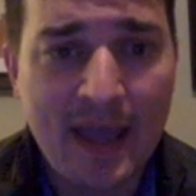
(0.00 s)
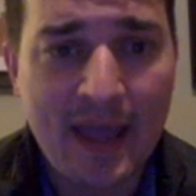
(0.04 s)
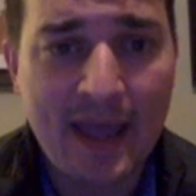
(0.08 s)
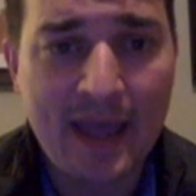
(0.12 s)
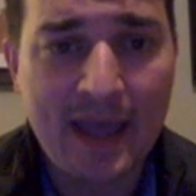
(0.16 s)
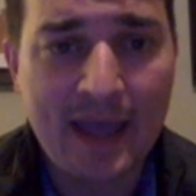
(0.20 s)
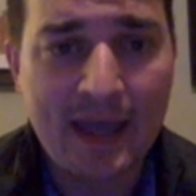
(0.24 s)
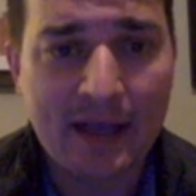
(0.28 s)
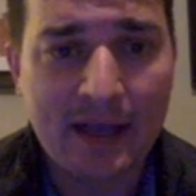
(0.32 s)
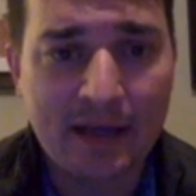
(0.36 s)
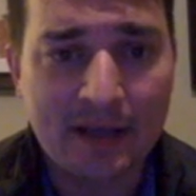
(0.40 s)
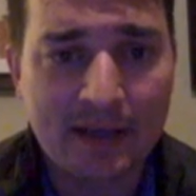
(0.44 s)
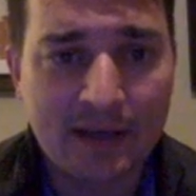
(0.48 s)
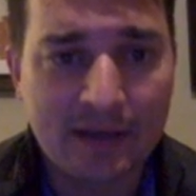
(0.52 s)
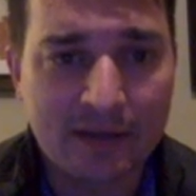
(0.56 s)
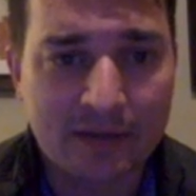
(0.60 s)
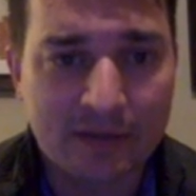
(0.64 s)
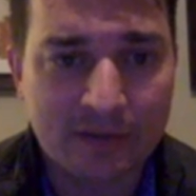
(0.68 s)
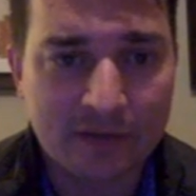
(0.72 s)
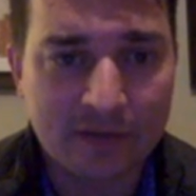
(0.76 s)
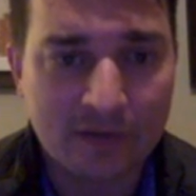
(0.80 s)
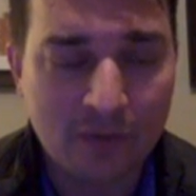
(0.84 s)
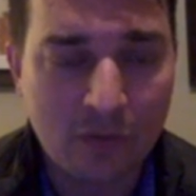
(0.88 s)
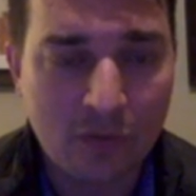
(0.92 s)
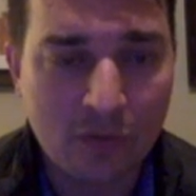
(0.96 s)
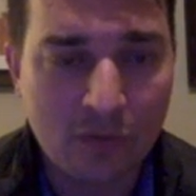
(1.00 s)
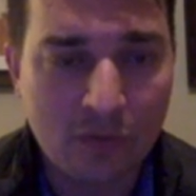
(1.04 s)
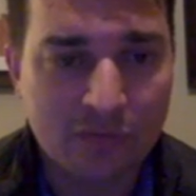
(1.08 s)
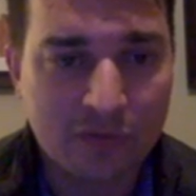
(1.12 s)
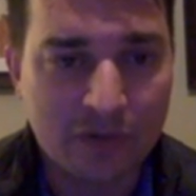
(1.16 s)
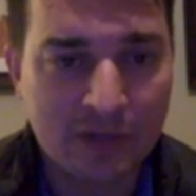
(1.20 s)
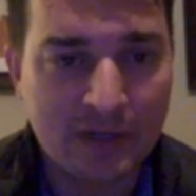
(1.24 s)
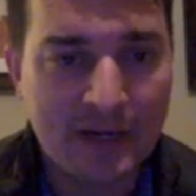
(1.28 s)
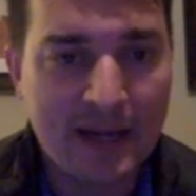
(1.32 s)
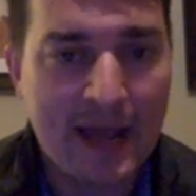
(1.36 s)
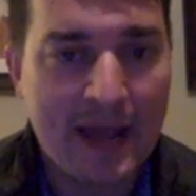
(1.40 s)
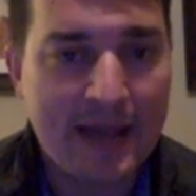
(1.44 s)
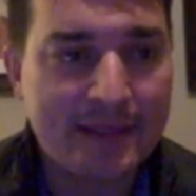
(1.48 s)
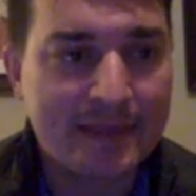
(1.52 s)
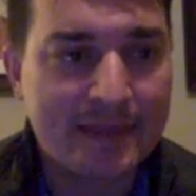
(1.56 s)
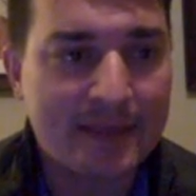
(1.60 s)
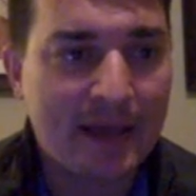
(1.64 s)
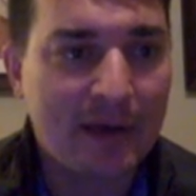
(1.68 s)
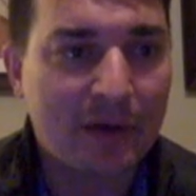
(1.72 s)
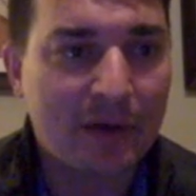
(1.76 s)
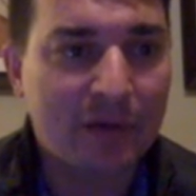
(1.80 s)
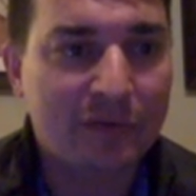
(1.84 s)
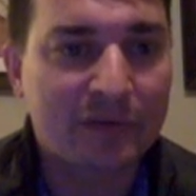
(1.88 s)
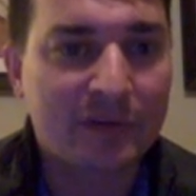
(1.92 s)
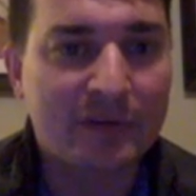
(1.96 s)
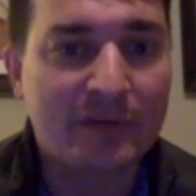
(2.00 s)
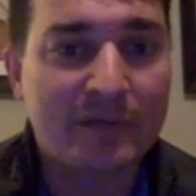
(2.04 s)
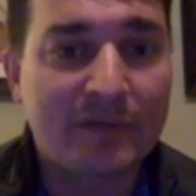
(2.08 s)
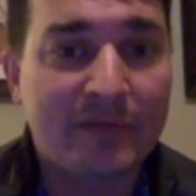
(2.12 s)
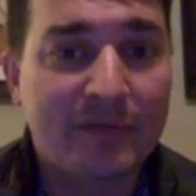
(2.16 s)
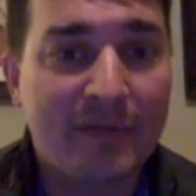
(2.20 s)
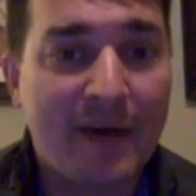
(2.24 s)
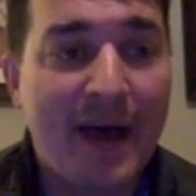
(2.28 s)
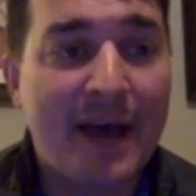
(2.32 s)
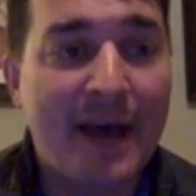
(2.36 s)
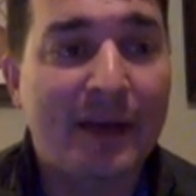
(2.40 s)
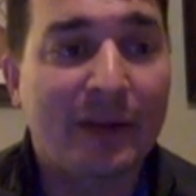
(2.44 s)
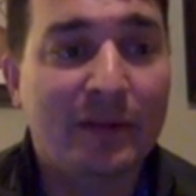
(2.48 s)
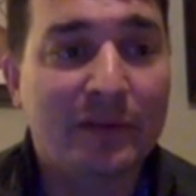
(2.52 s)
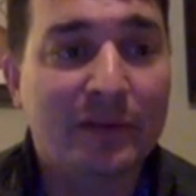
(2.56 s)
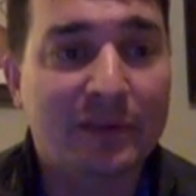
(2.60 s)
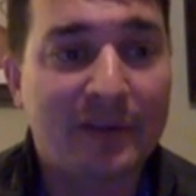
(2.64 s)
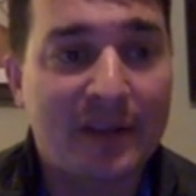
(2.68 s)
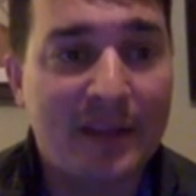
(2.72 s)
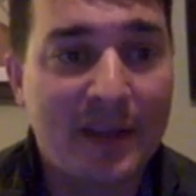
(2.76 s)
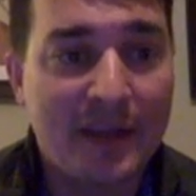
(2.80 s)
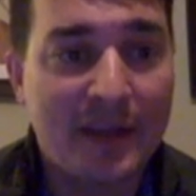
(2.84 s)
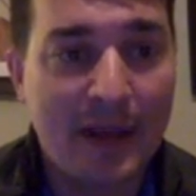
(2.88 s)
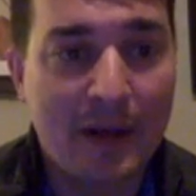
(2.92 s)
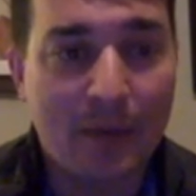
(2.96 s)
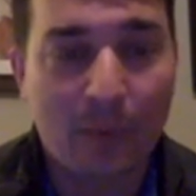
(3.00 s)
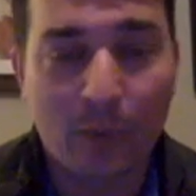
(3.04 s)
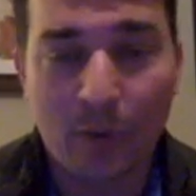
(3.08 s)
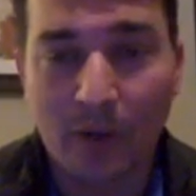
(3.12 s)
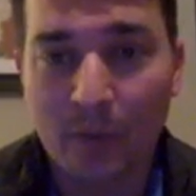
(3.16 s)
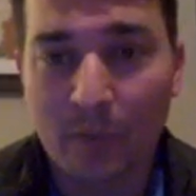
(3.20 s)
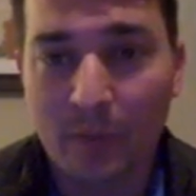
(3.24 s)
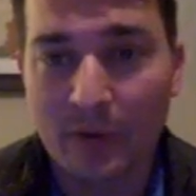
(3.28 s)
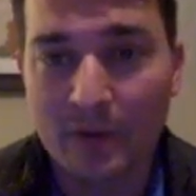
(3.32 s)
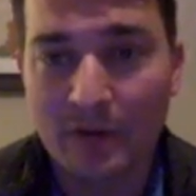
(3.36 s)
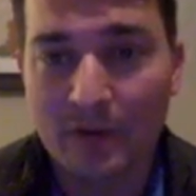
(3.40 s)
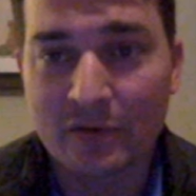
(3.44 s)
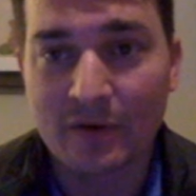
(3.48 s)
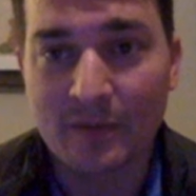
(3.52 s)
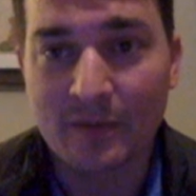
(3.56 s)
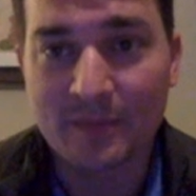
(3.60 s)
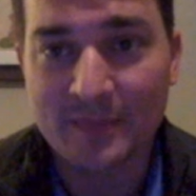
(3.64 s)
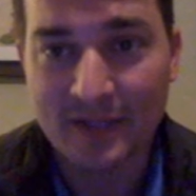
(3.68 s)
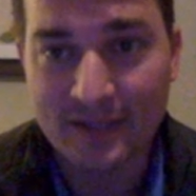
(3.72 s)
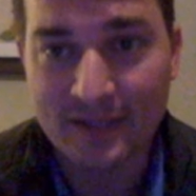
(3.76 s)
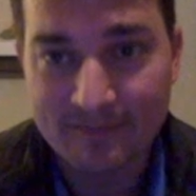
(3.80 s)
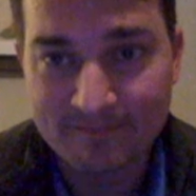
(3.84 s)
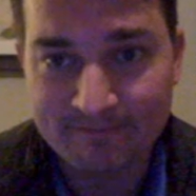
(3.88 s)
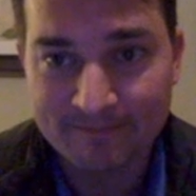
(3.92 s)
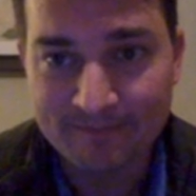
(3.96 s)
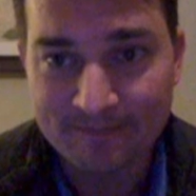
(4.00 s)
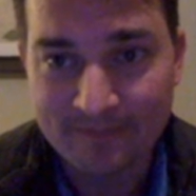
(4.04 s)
and over 9,000 files on the network were encrypted.